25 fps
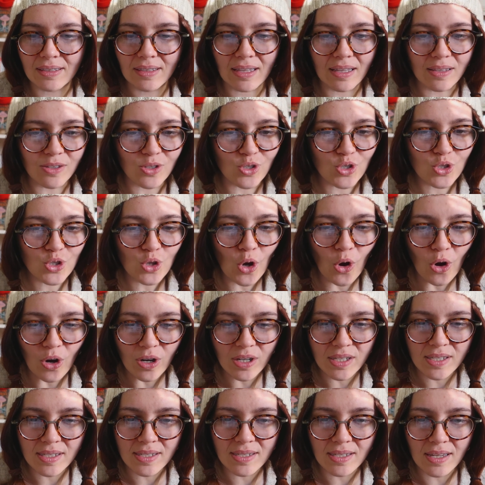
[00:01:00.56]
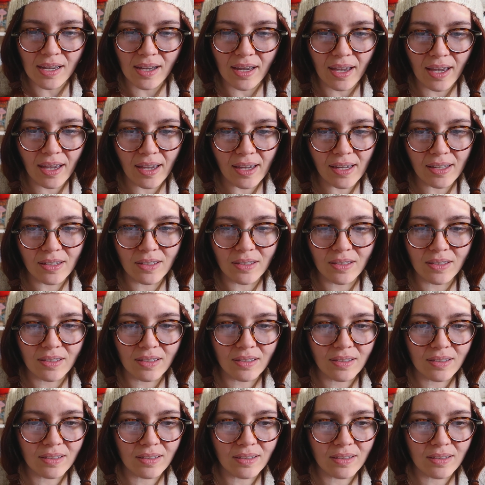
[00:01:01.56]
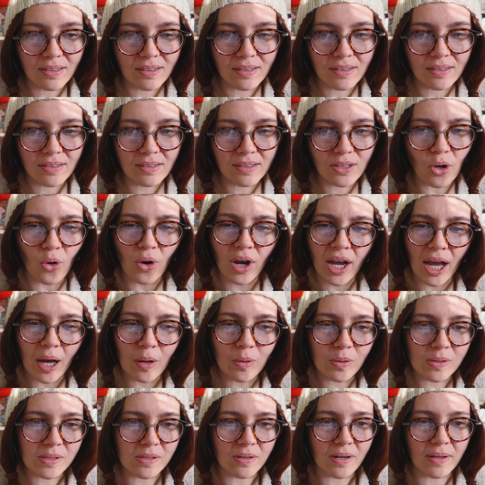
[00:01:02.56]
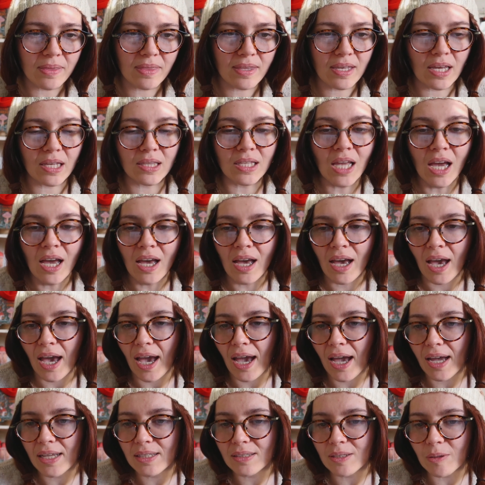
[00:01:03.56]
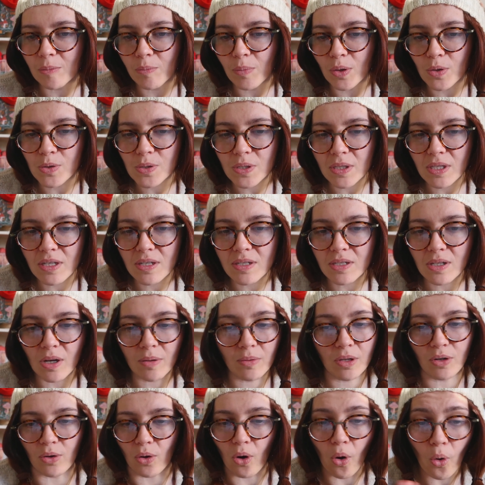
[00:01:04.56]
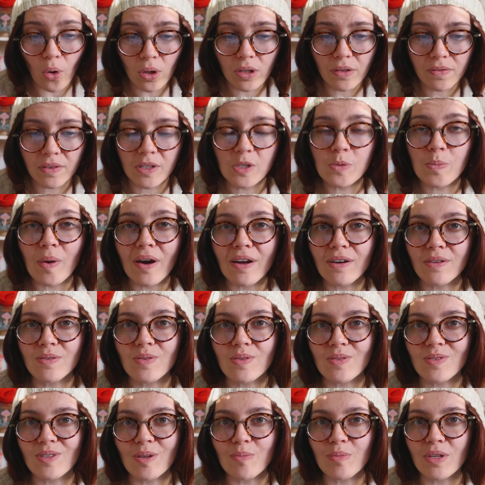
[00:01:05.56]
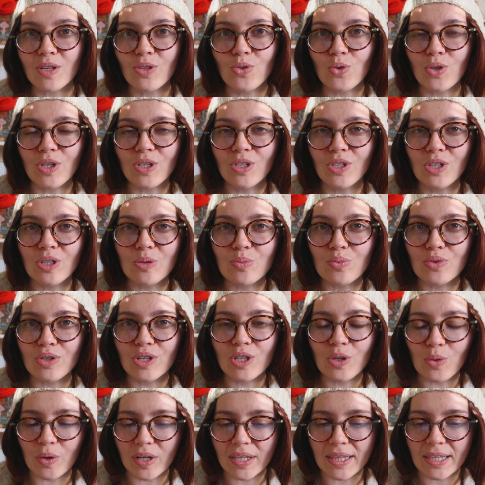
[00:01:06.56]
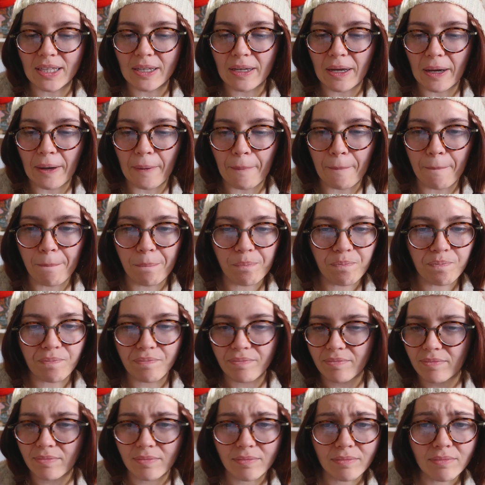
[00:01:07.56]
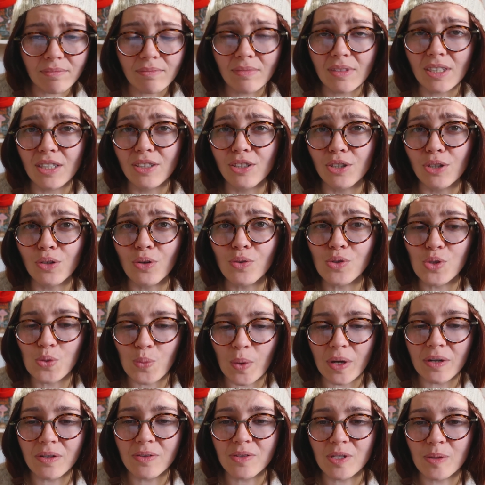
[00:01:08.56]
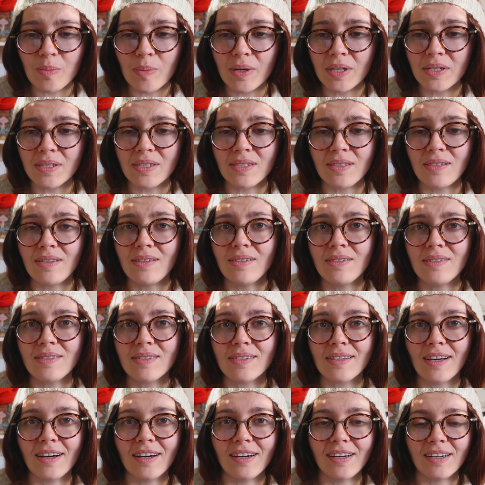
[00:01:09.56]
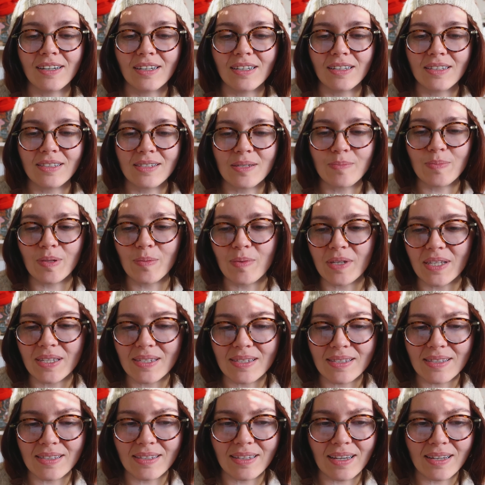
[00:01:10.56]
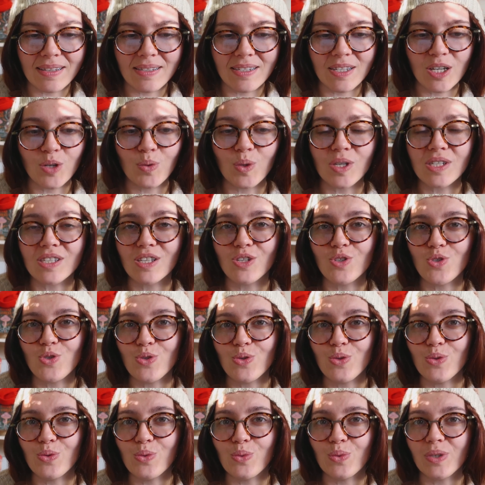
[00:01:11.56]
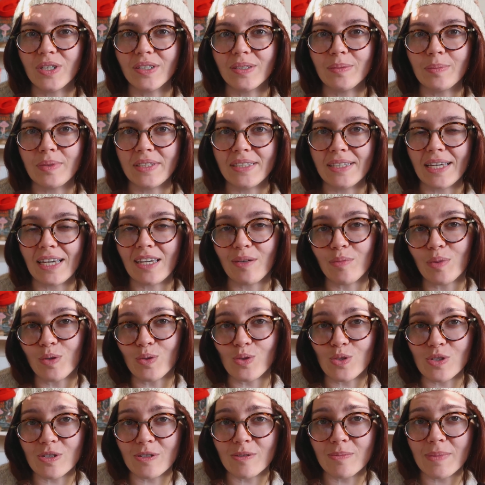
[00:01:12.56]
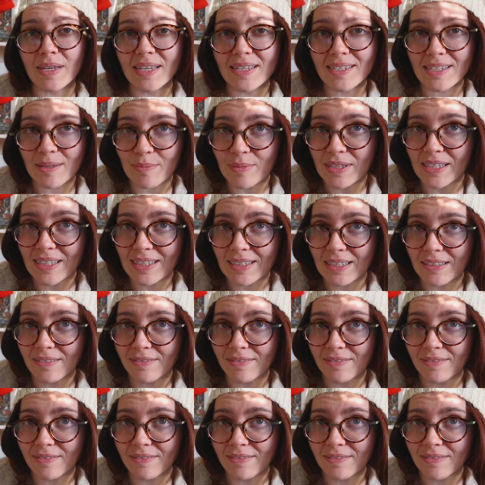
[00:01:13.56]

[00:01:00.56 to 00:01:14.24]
then socks, and no, cowls are at the end. And most of these, no, all of these patterns are something you can knit pretty quickly. There are no sweaters amongst these, simply because the idea was that you will be able to make something